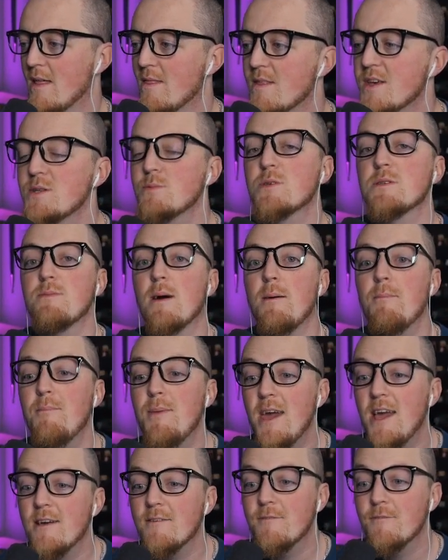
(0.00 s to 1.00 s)
And this was my
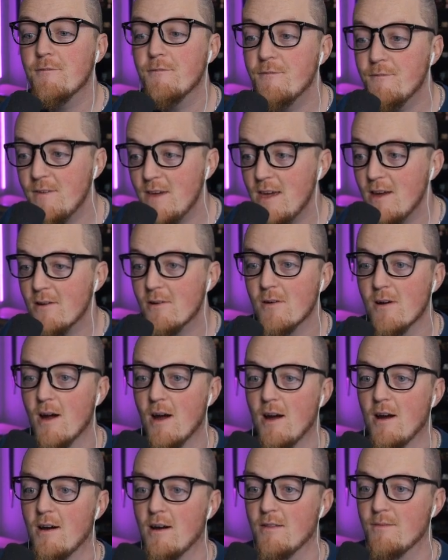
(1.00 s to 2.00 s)
big fear,
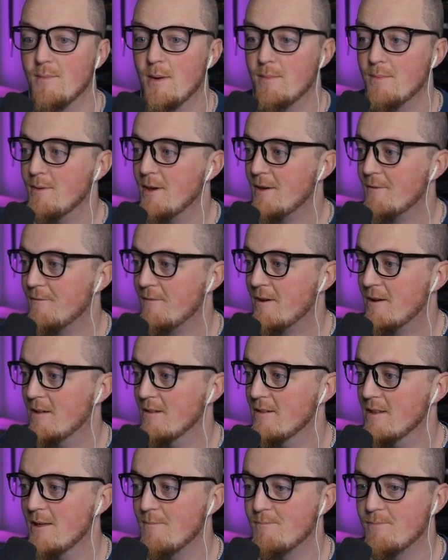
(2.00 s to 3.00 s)
my big
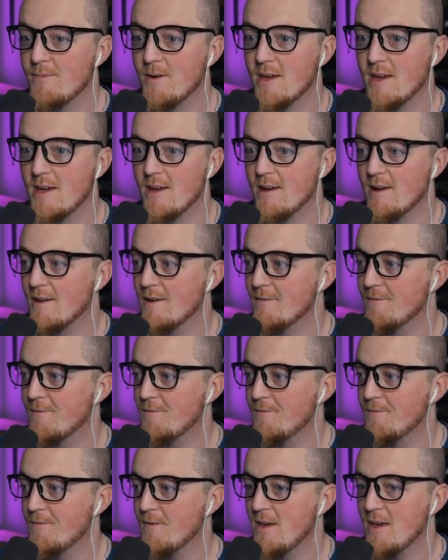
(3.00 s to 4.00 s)
clipping
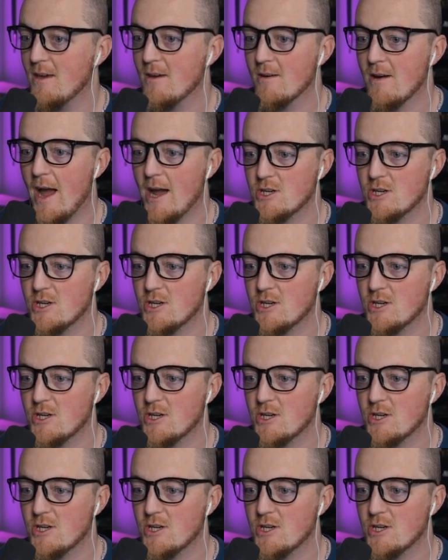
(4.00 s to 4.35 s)
fear.